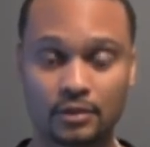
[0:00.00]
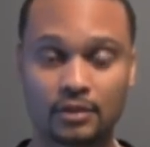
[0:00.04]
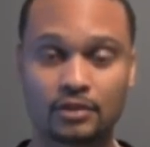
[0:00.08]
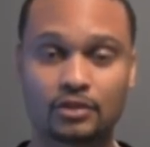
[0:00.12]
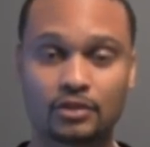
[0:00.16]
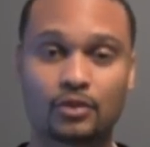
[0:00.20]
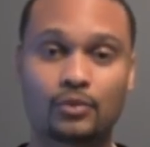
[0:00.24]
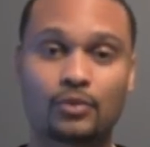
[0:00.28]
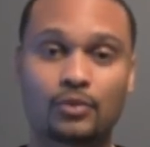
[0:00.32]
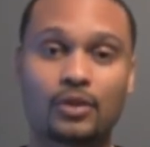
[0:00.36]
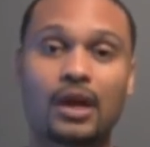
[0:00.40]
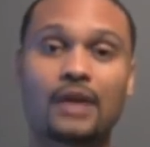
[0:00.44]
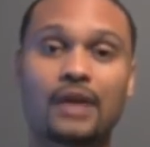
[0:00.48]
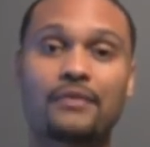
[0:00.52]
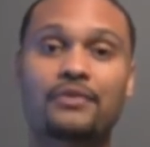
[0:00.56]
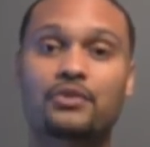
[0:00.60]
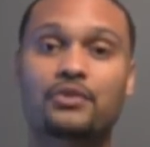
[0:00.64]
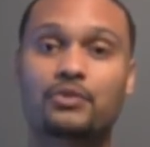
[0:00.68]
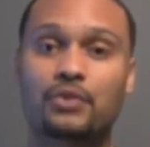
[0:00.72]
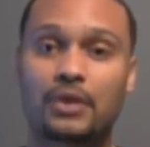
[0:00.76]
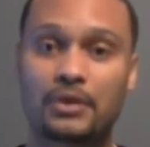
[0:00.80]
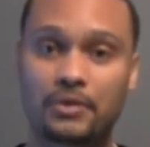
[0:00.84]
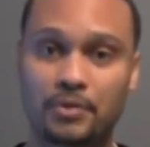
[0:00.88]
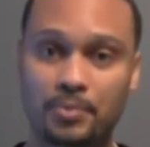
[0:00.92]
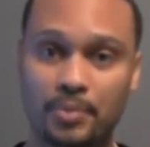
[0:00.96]
So we offer
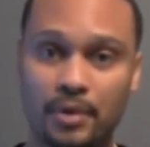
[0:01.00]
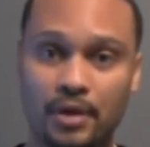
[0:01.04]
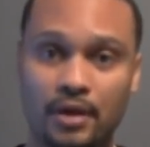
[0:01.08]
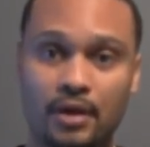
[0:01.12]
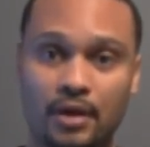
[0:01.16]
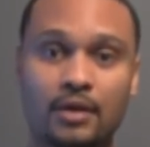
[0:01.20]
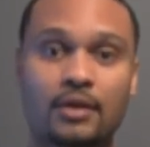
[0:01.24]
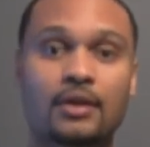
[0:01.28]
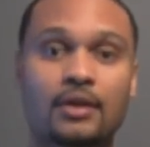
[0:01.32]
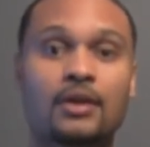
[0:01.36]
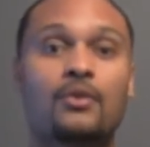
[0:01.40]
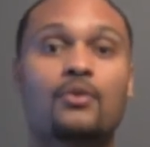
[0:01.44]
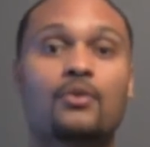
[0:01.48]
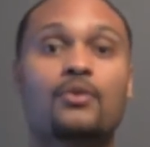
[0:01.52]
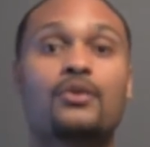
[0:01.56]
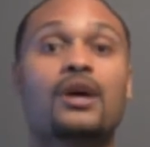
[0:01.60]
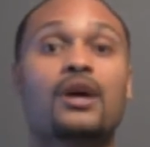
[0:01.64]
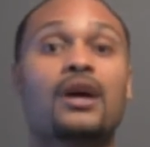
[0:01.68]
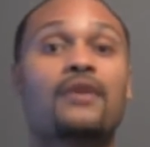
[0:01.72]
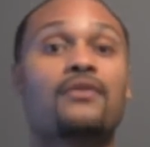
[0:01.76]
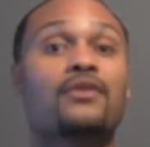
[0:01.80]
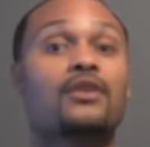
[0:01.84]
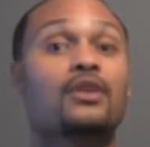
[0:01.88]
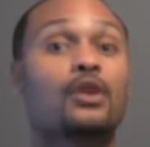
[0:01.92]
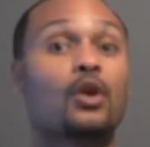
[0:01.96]
credit repair. We
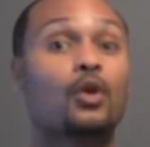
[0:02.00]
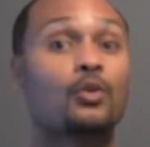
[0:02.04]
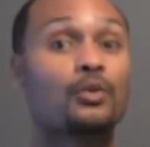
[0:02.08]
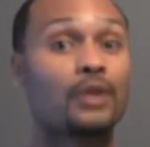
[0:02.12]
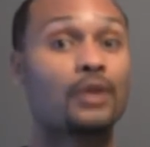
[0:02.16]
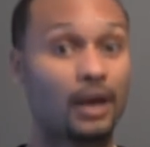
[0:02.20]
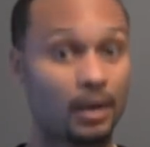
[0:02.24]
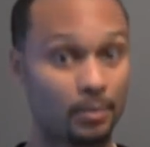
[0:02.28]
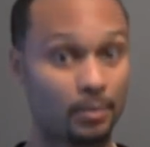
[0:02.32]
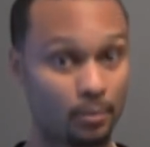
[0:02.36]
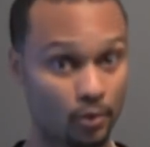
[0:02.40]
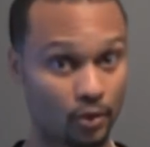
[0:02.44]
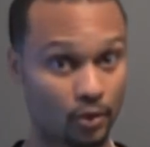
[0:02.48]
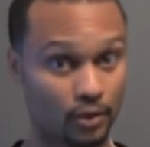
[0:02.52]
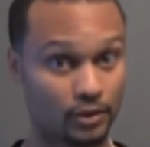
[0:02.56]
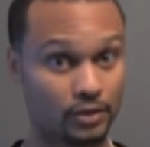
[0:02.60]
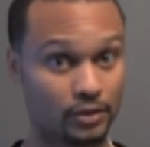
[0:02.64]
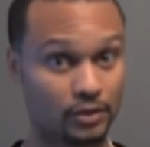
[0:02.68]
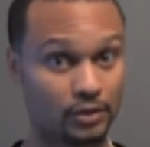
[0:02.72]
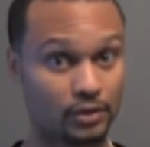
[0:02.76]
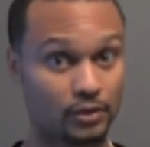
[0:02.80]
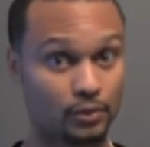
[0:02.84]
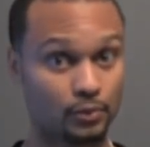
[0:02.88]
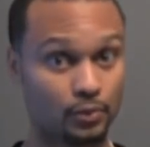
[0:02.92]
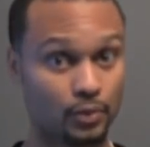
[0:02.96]
offer low doc
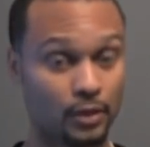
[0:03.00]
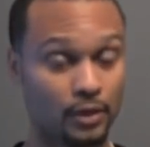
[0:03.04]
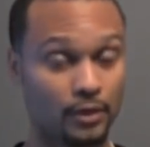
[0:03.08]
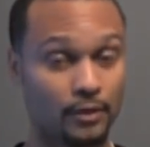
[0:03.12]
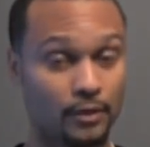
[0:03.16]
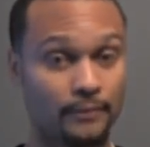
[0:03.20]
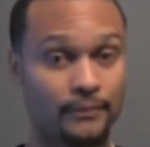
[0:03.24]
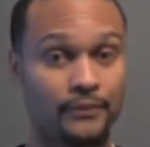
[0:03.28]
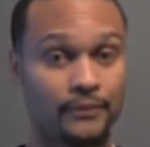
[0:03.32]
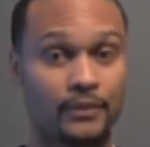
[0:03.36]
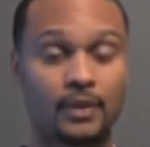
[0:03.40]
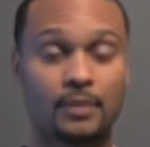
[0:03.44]
mortgages as well.